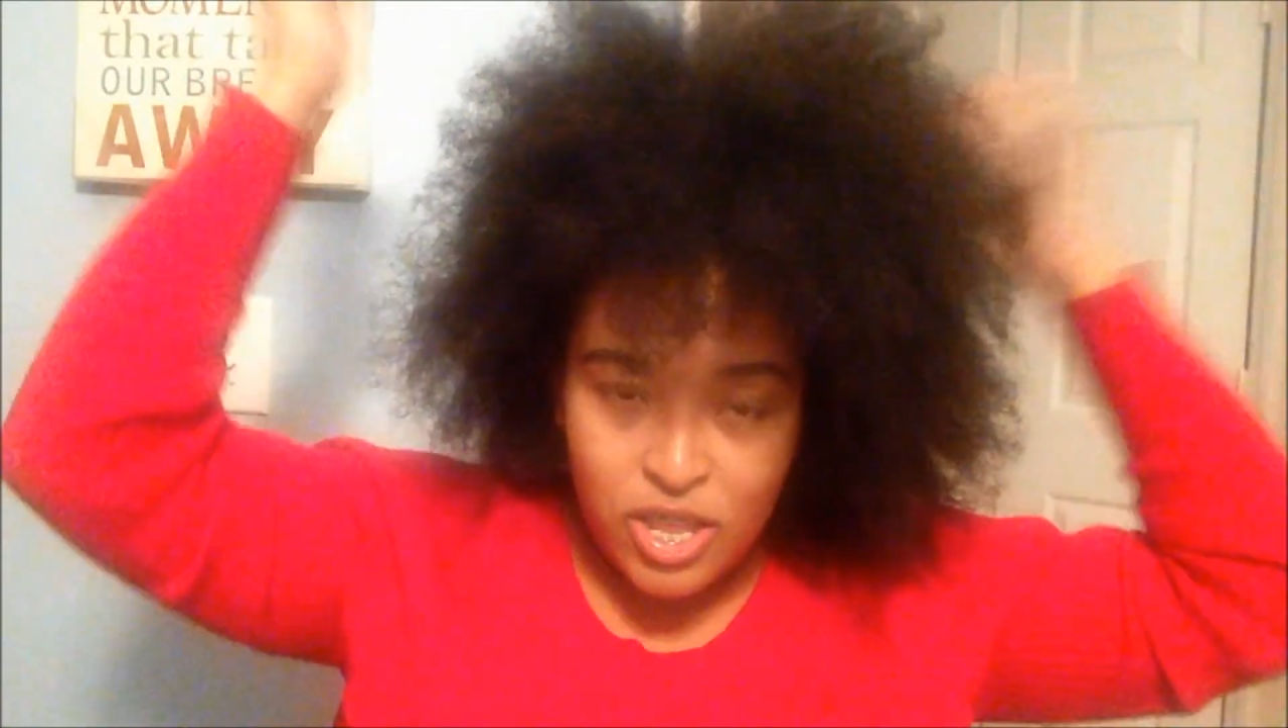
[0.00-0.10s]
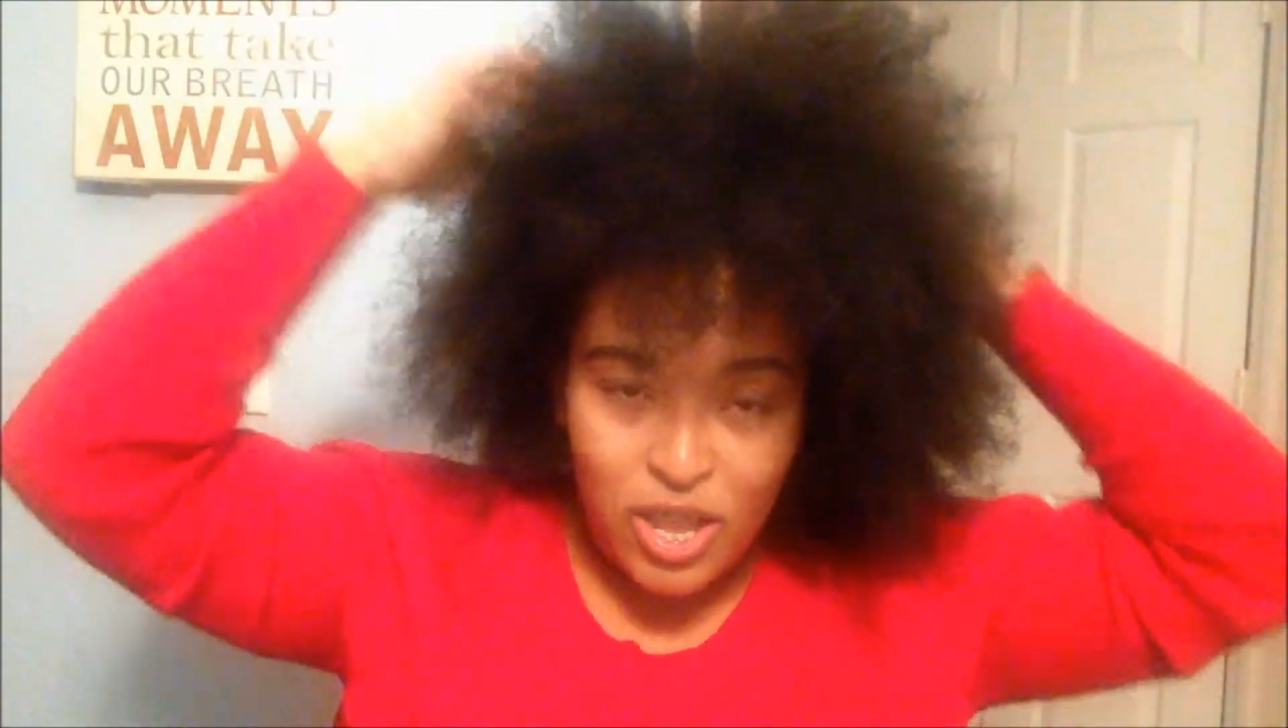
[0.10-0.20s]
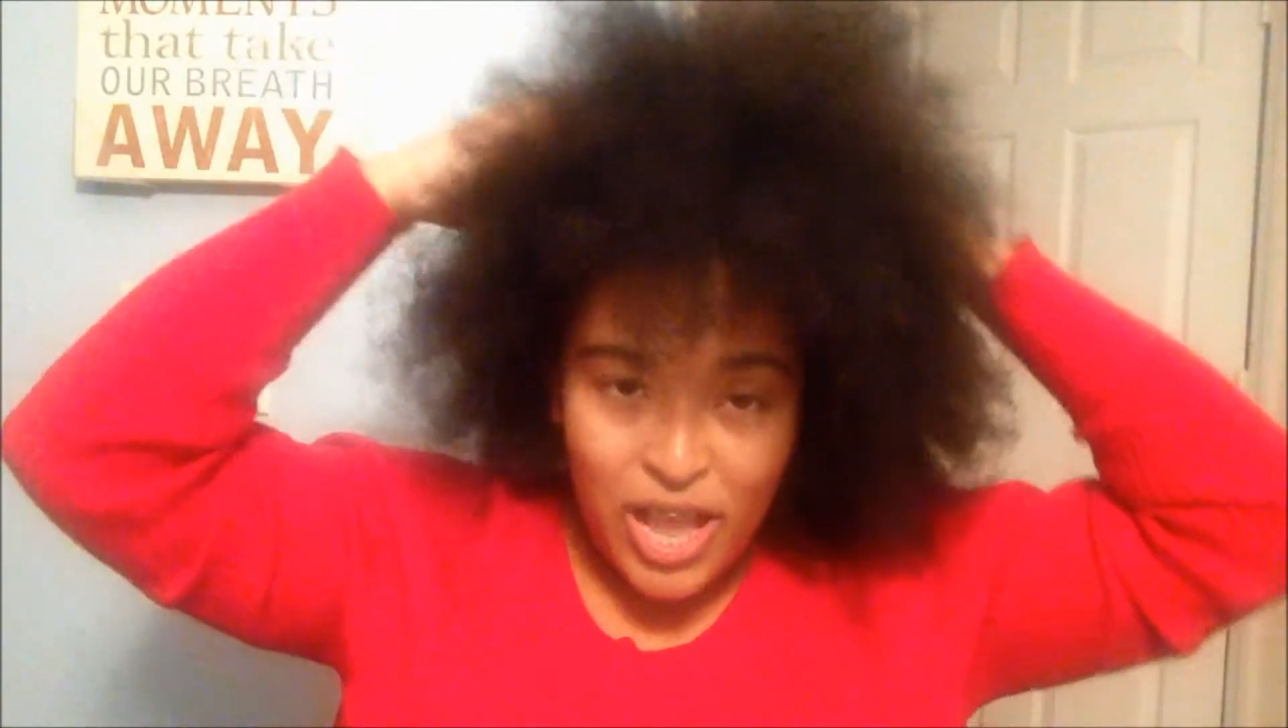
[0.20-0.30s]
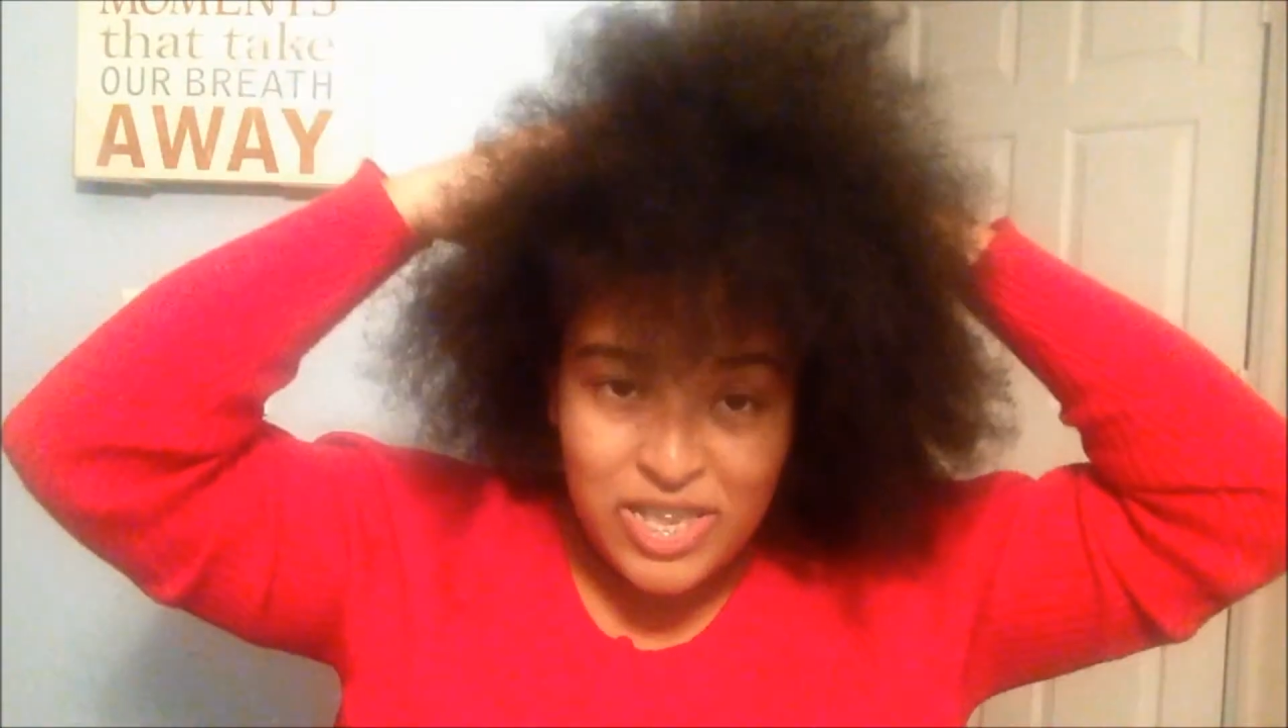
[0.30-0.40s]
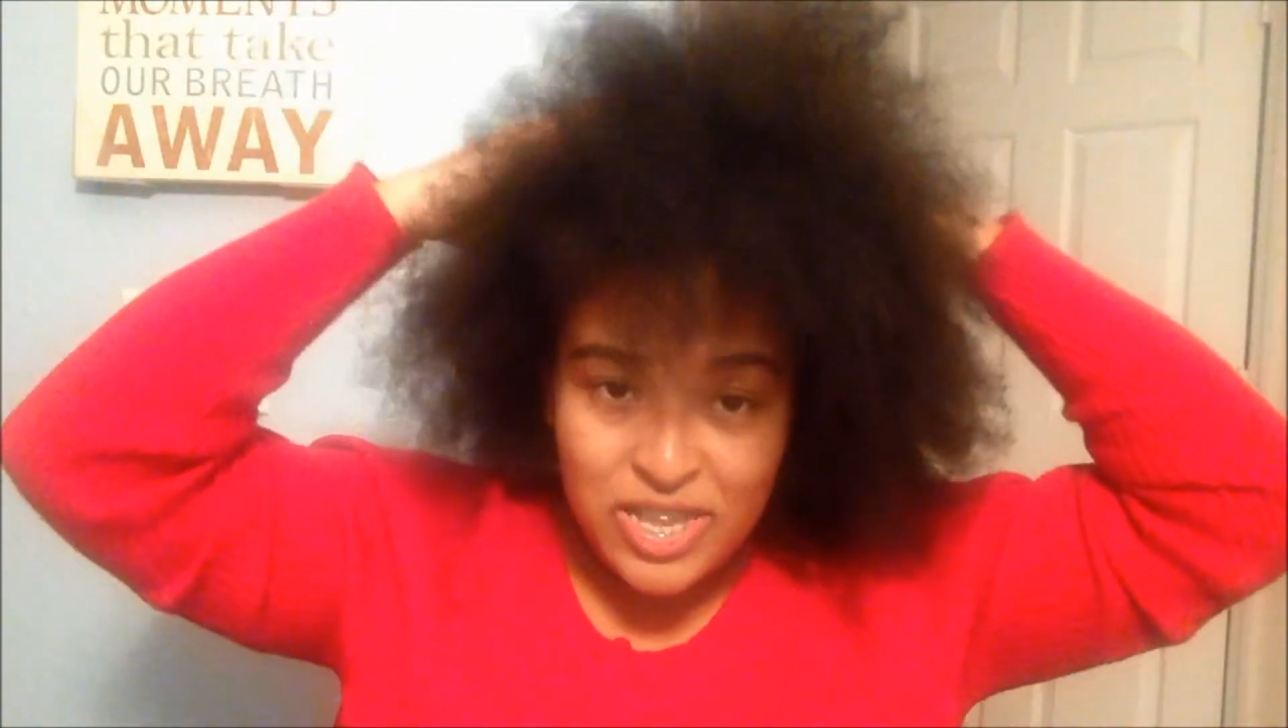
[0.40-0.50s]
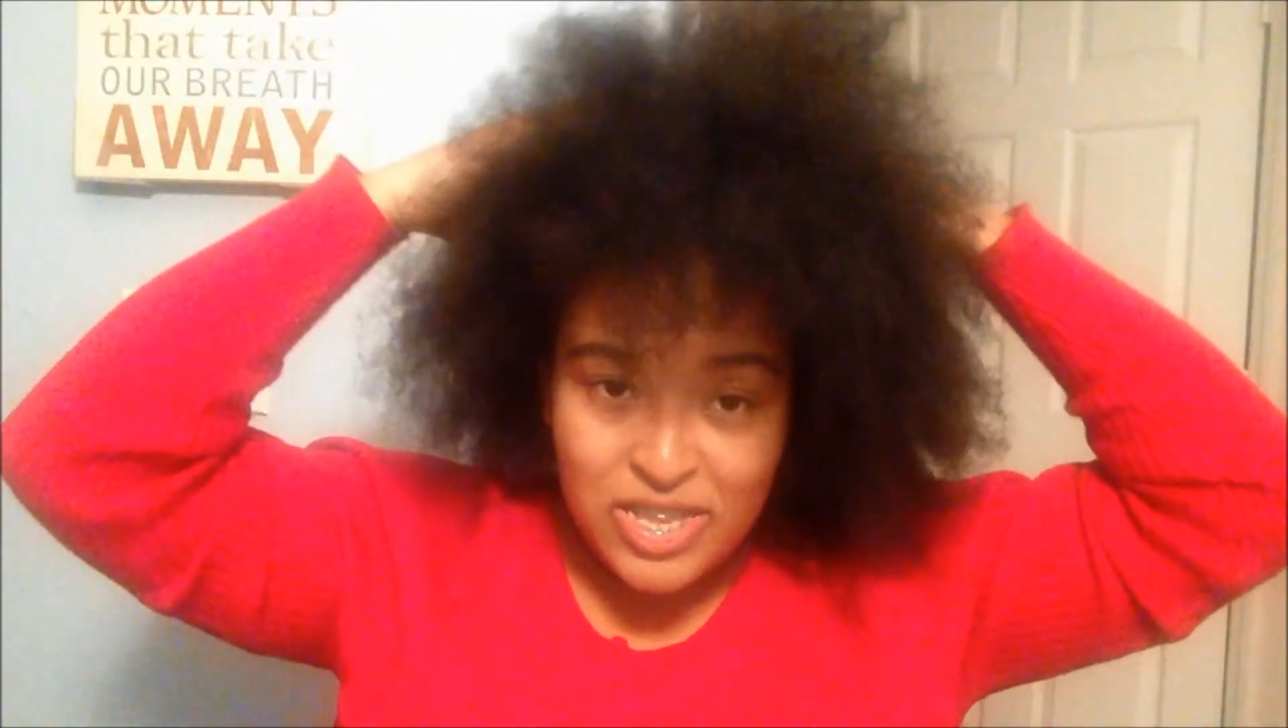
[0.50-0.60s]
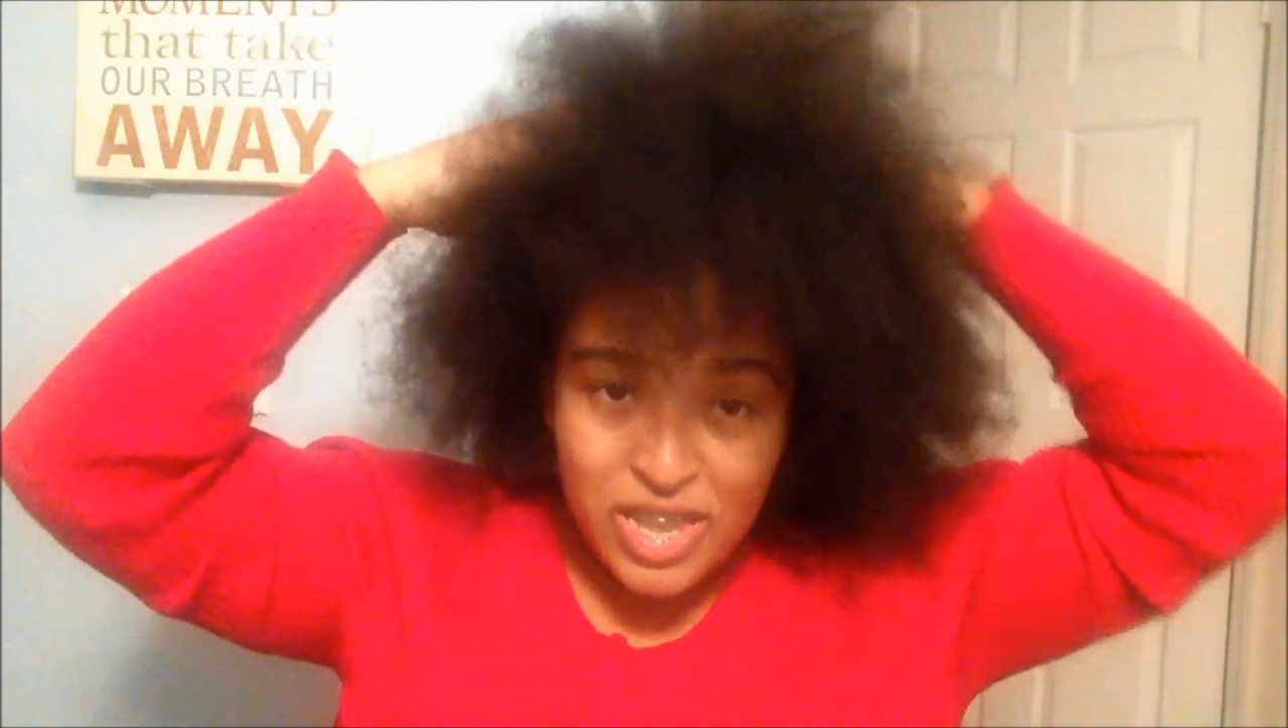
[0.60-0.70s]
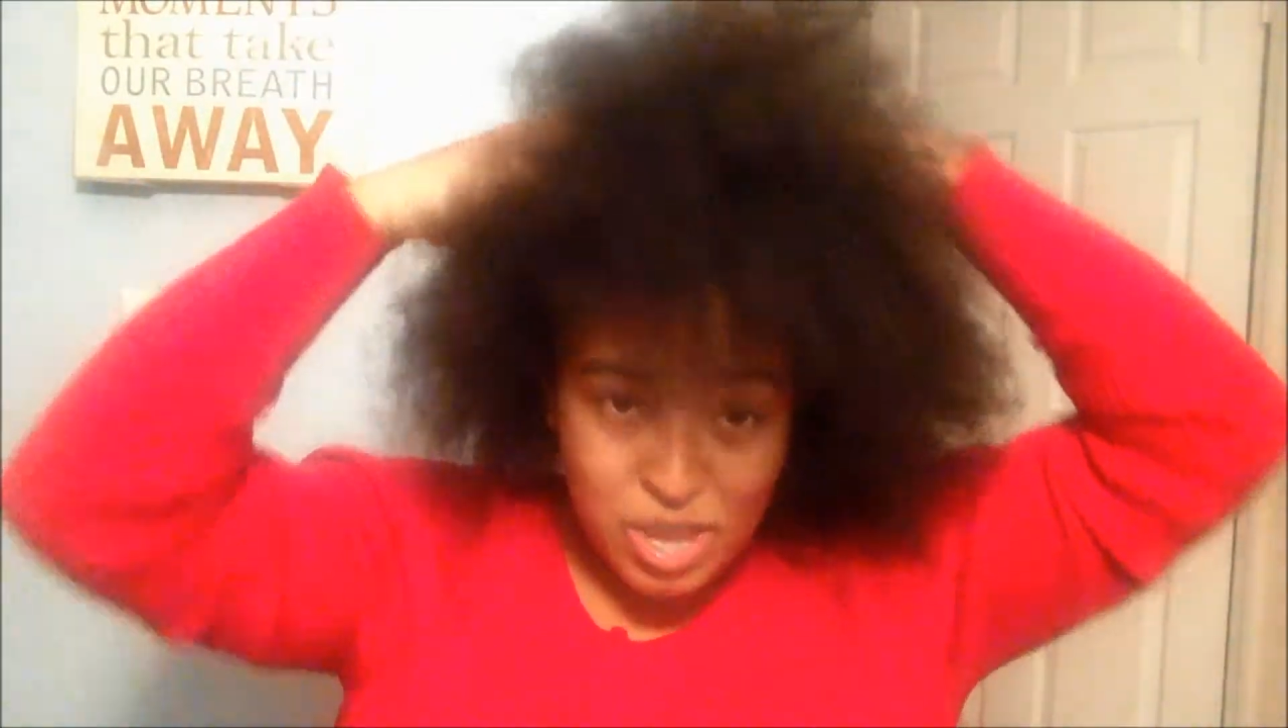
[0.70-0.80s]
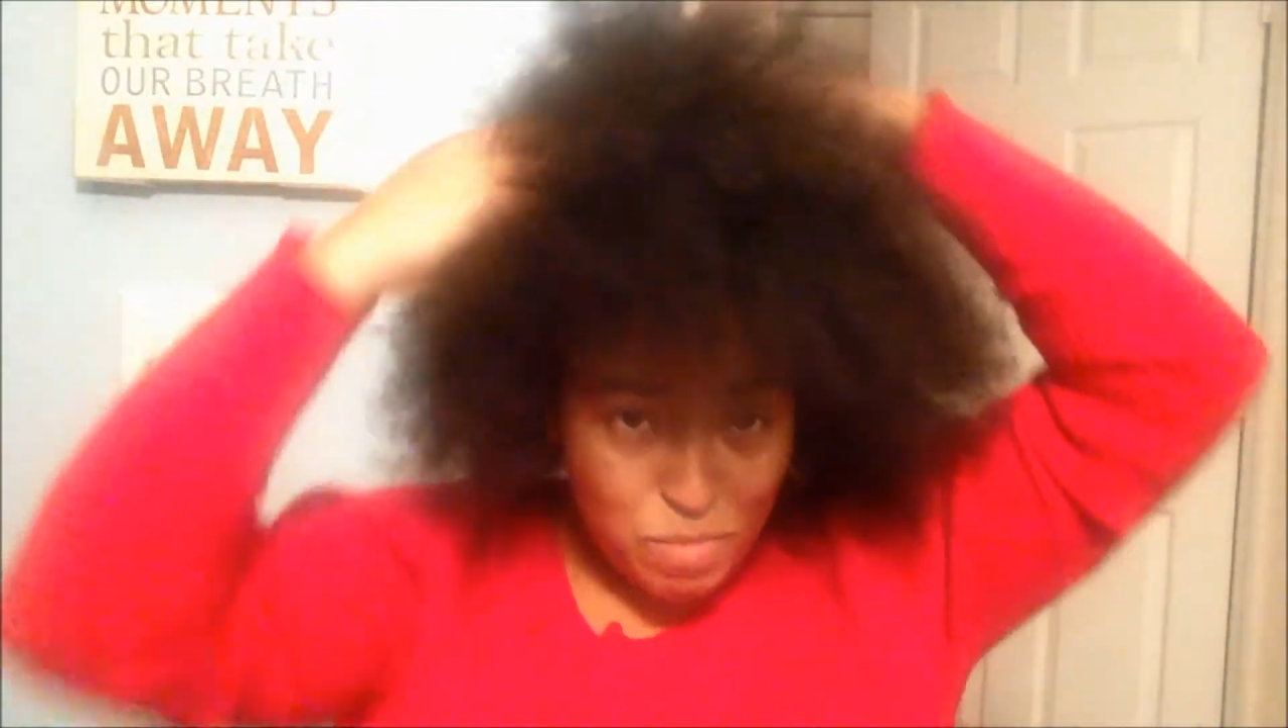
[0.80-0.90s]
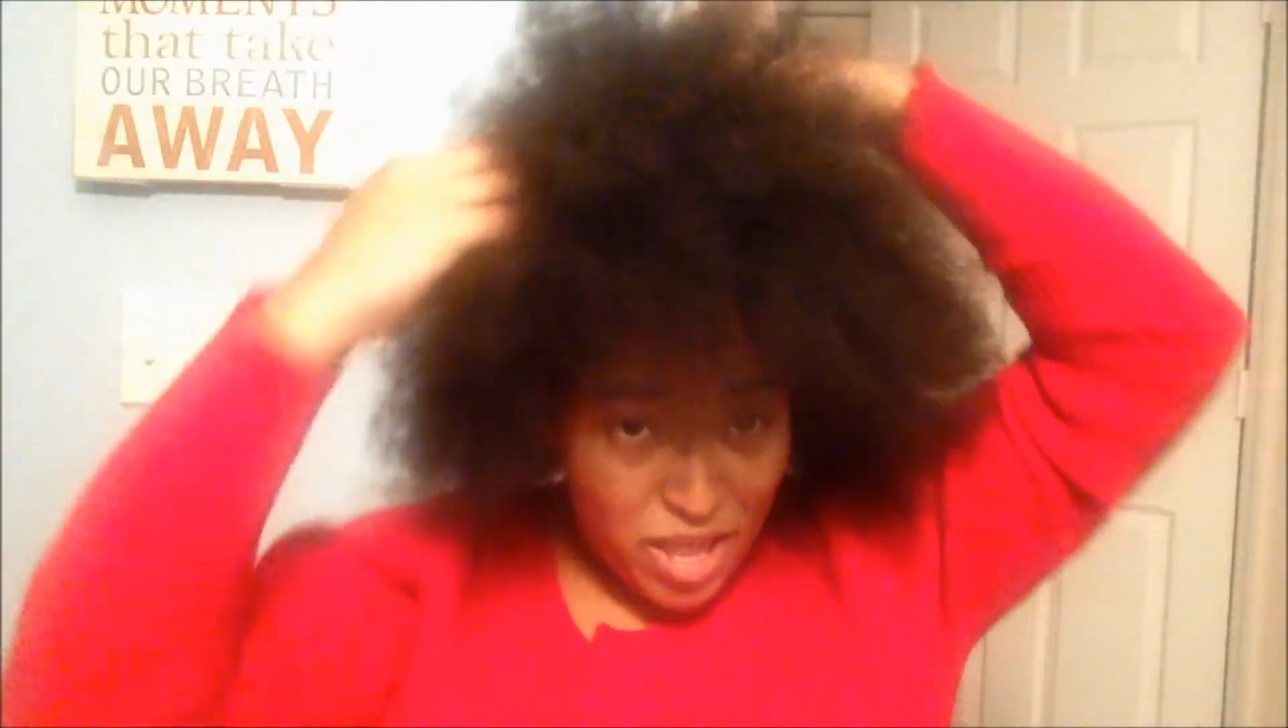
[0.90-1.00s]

you guys can see.